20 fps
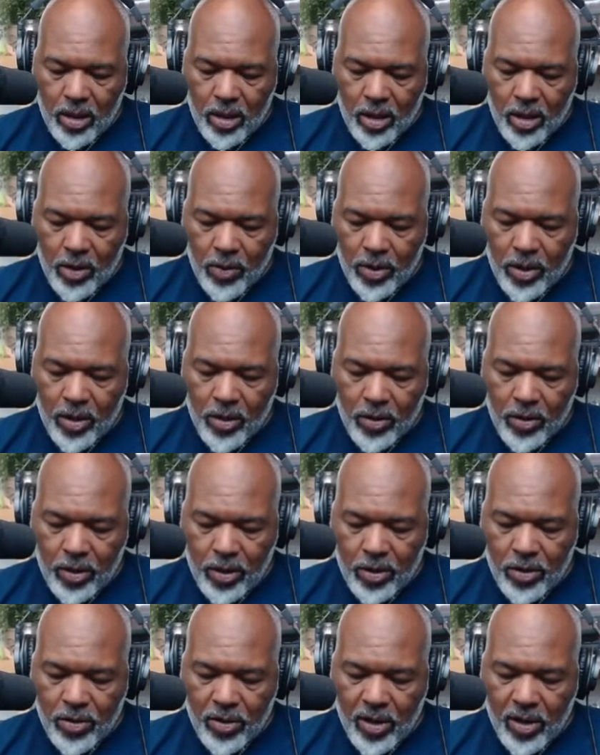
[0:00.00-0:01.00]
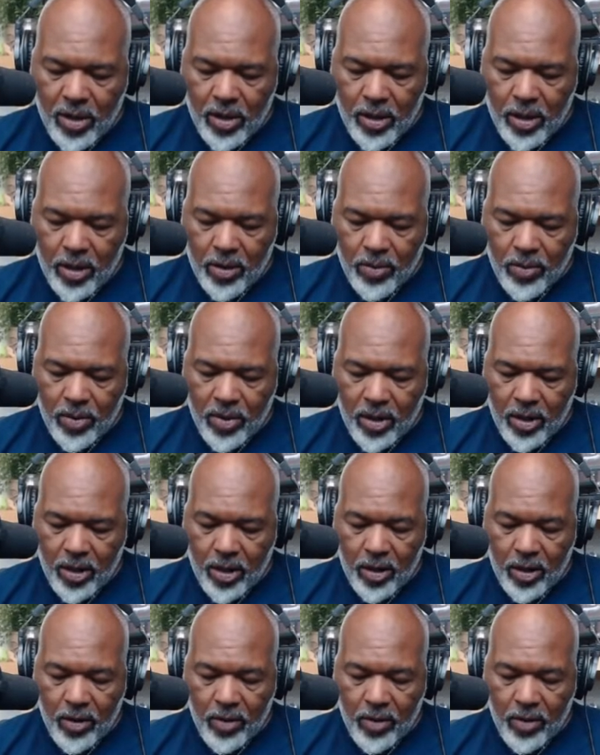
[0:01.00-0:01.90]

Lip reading: There we go. Let's try it that way.